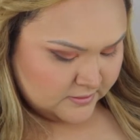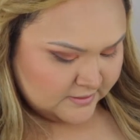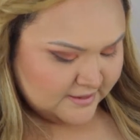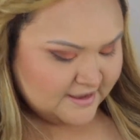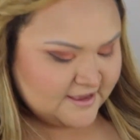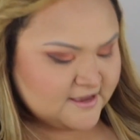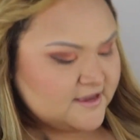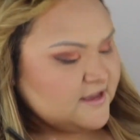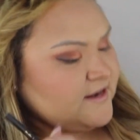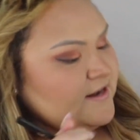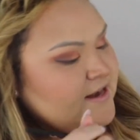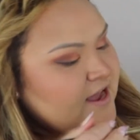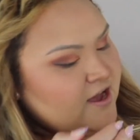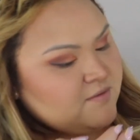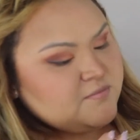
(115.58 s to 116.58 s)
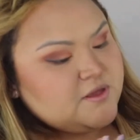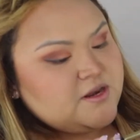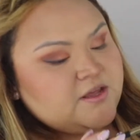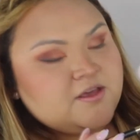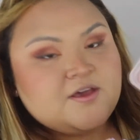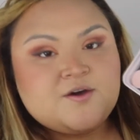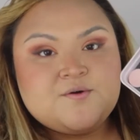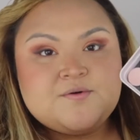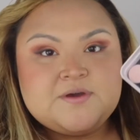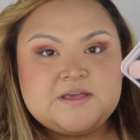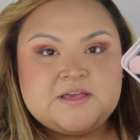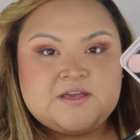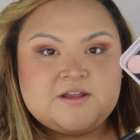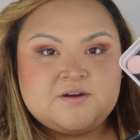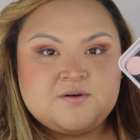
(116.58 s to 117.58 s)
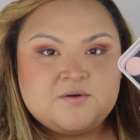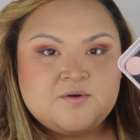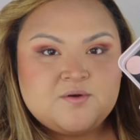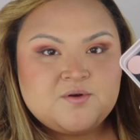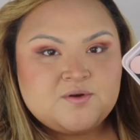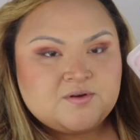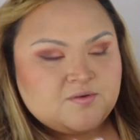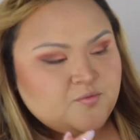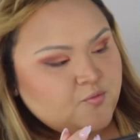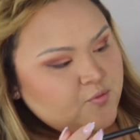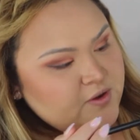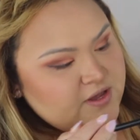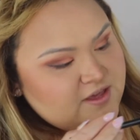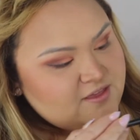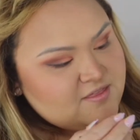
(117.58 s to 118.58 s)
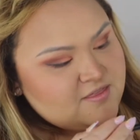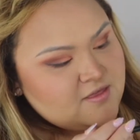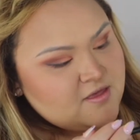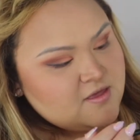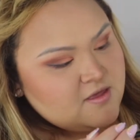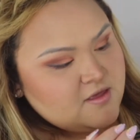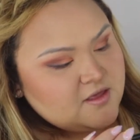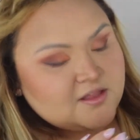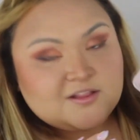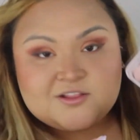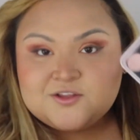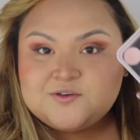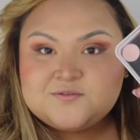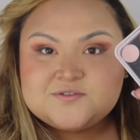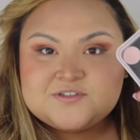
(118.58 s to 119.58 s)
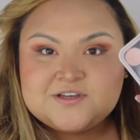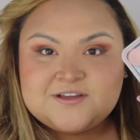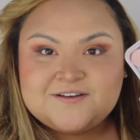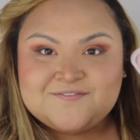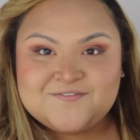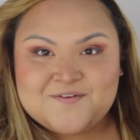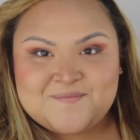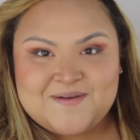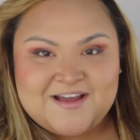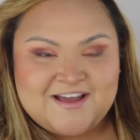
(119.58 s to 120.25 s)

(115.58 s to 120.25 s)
Okay, and now I'm going to go in with Illusion for my